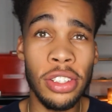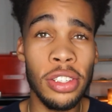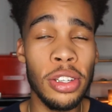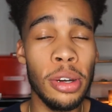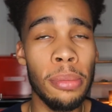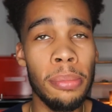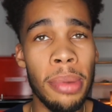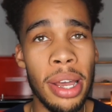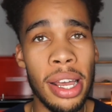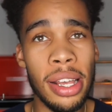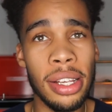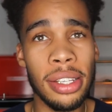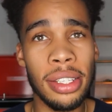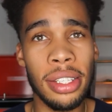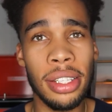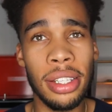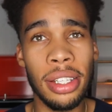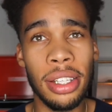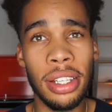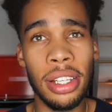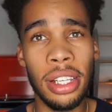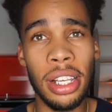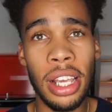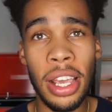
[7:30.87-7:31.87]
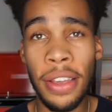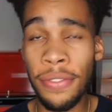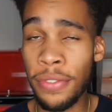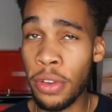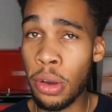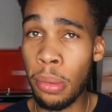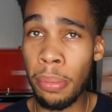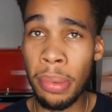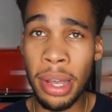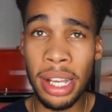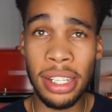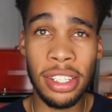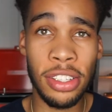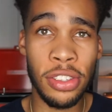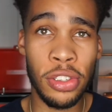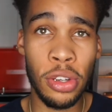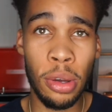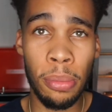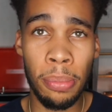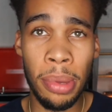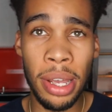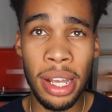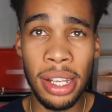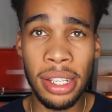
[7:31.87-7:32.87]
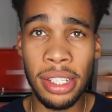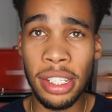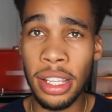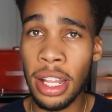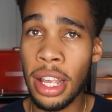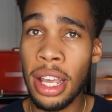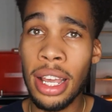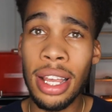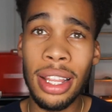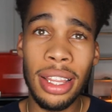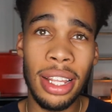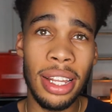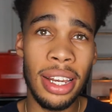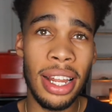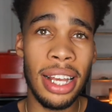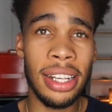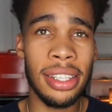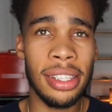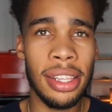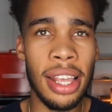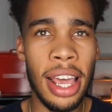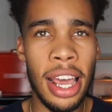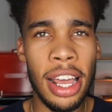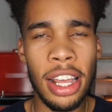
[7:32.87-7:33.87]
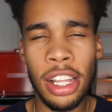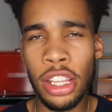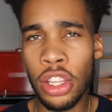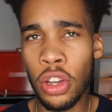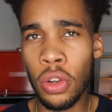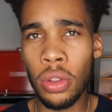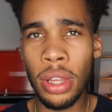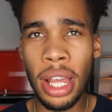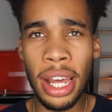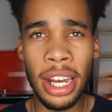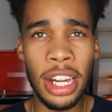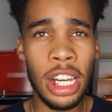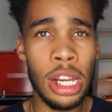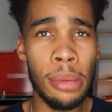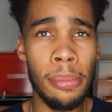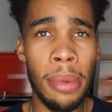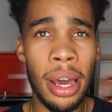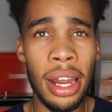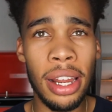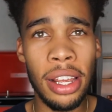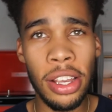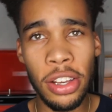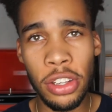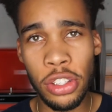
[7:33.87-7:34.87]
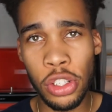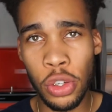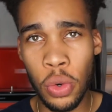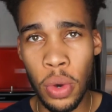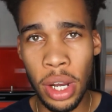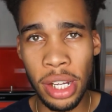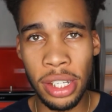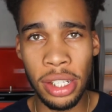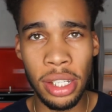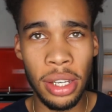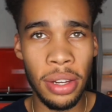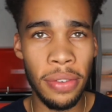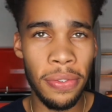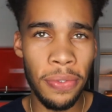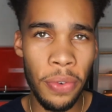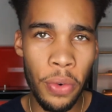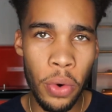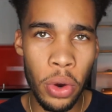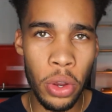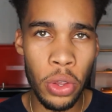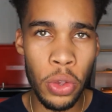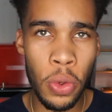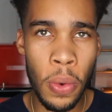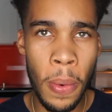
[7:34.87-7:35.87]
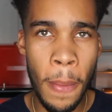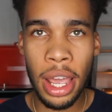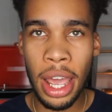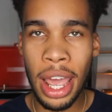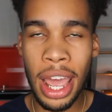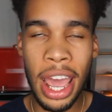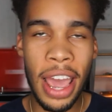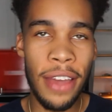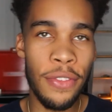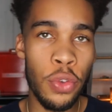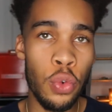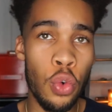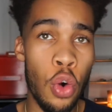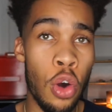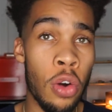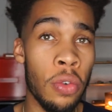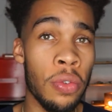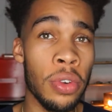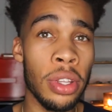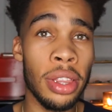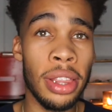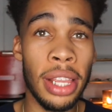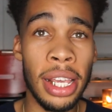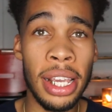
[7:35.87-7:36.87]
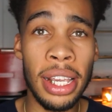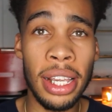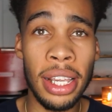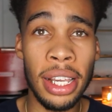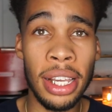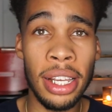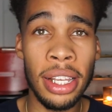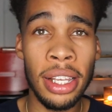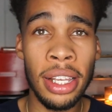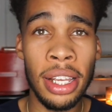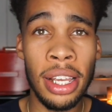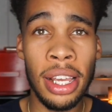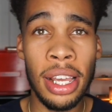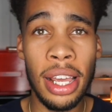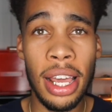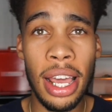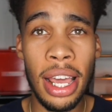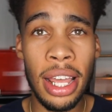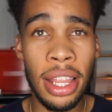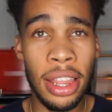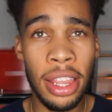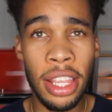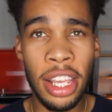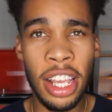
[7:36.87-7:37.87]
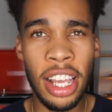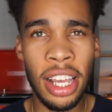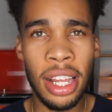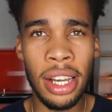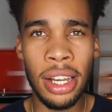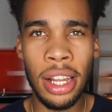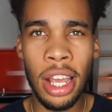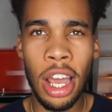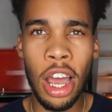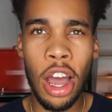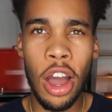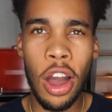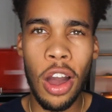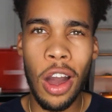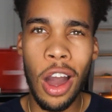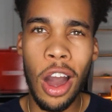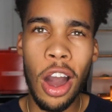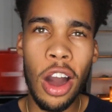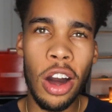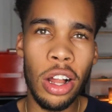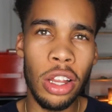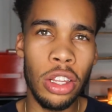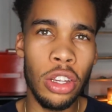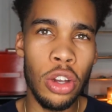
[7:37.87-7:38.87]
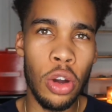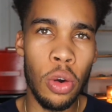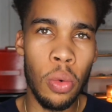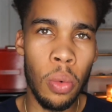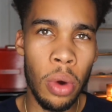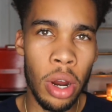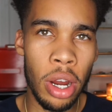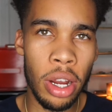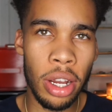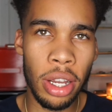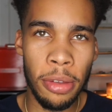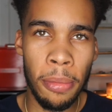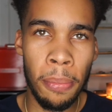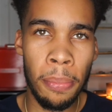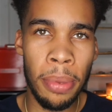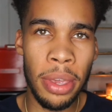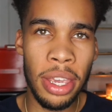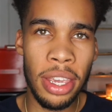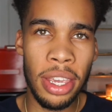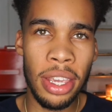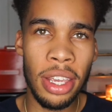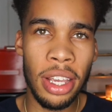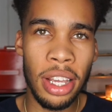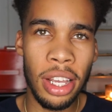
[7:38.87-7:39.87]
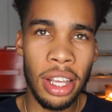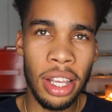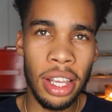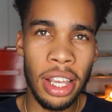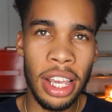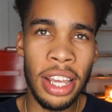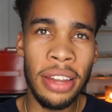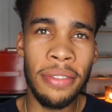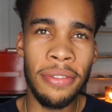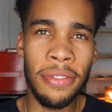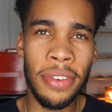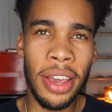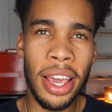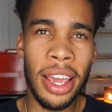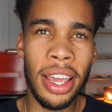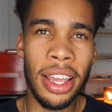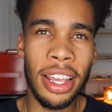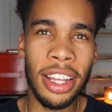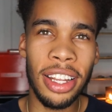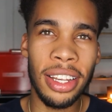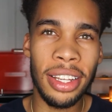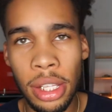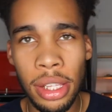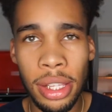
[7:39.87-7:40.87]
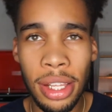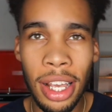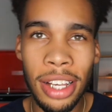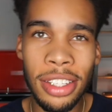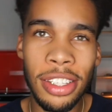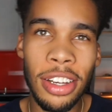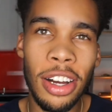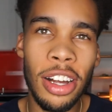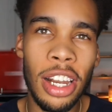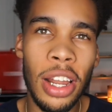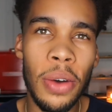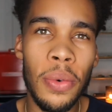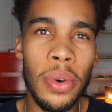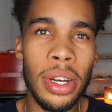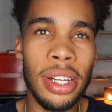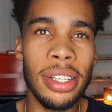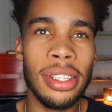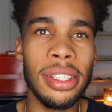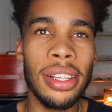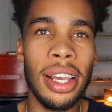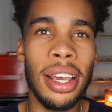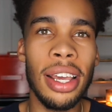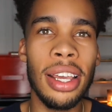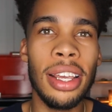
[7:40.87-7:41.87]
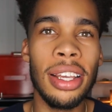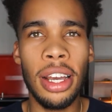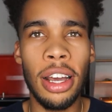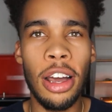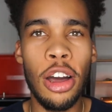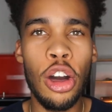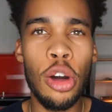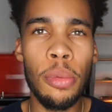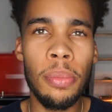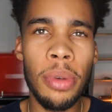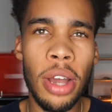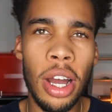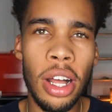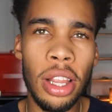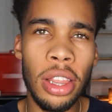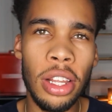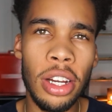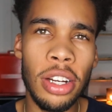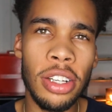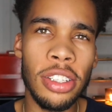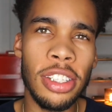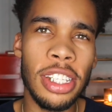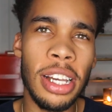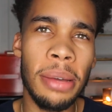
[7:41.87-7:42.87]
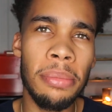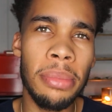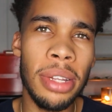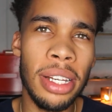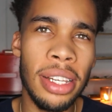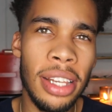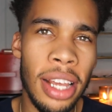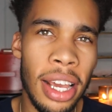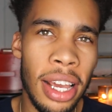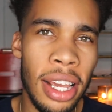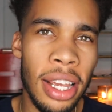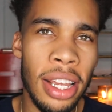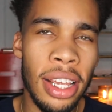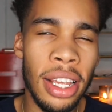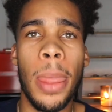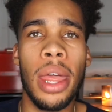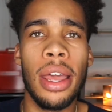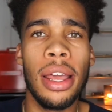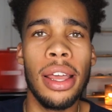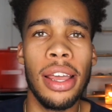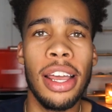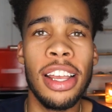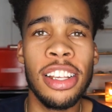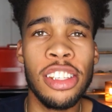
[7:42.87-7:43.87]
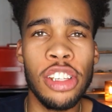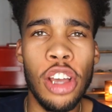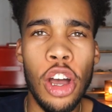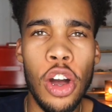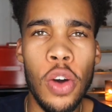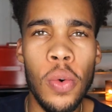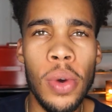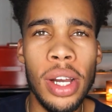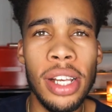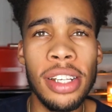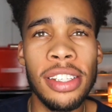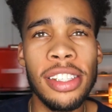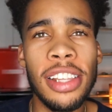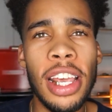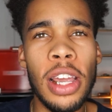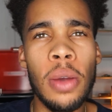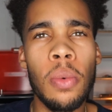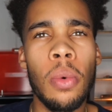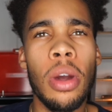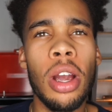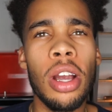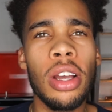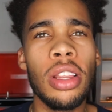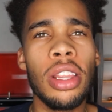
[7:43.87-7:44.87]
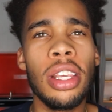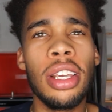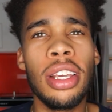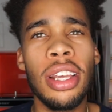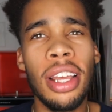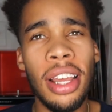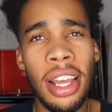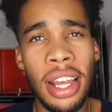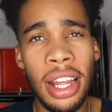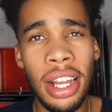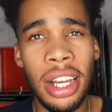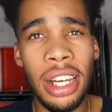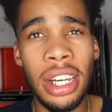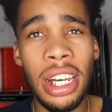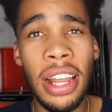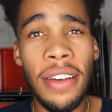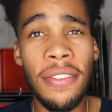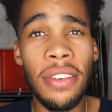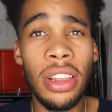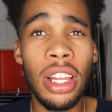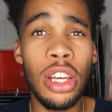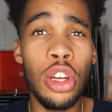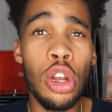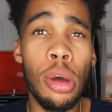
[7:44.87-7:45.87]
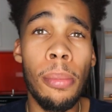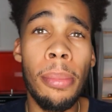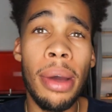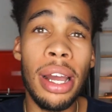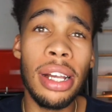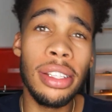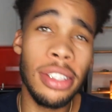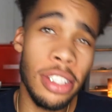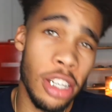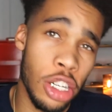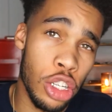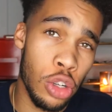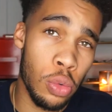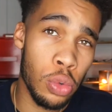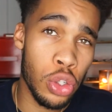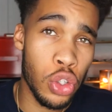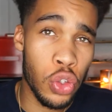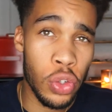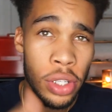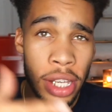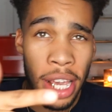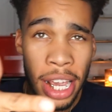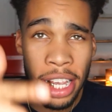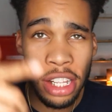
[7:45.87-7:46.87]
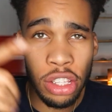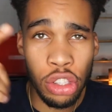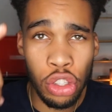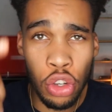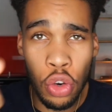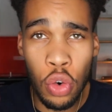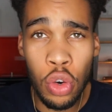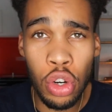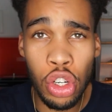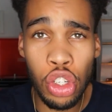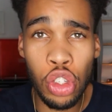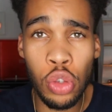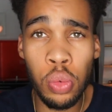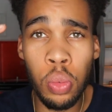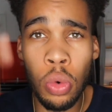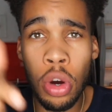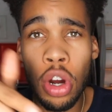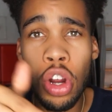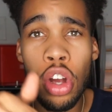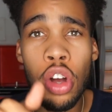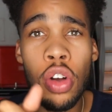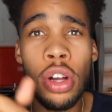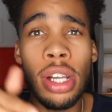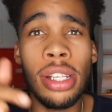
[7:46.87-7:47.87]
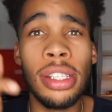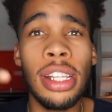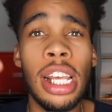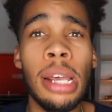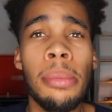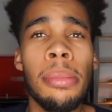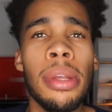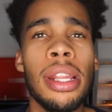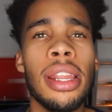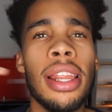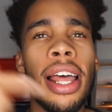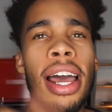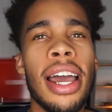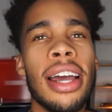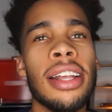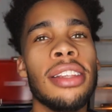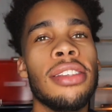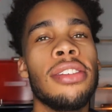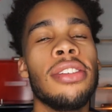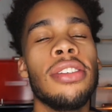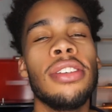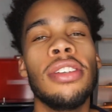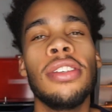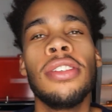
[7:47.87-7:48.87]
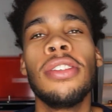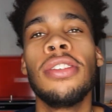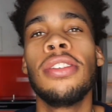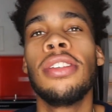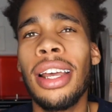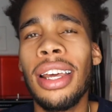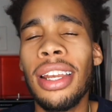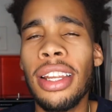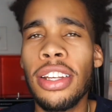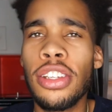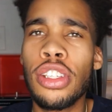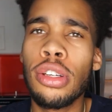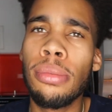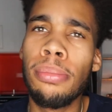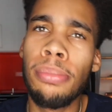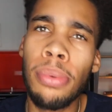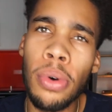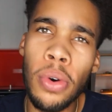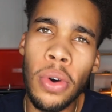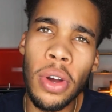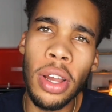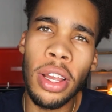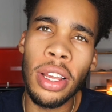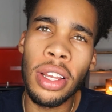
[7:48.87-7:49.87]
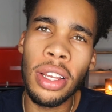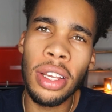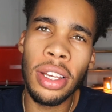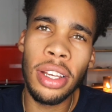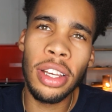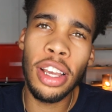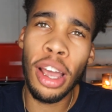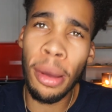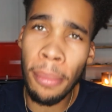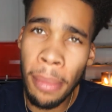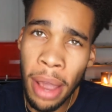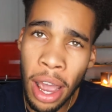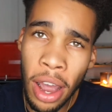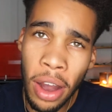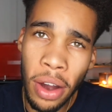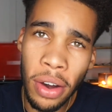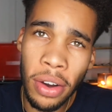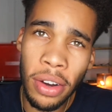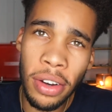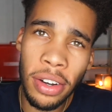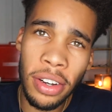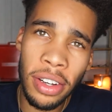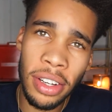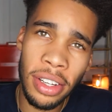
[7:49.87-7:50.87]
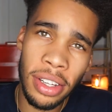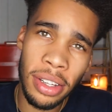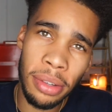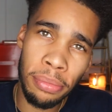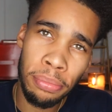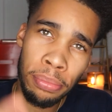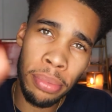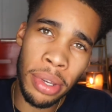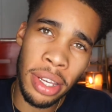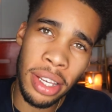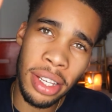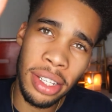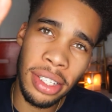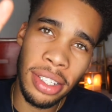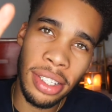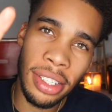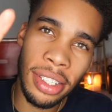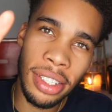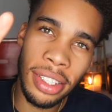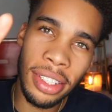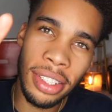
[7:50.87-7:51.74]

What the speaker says: best. If your best is your best, then that's that. And don't let anybody else question it for you and have you overthinking and then all your work be in vain. That's all I want to say. I hope y'all learned something today. As always, stay worthy. Never let nobody tell you what you can't do in this world, because they be lying to you. And it's your boy. I'm out. Peace.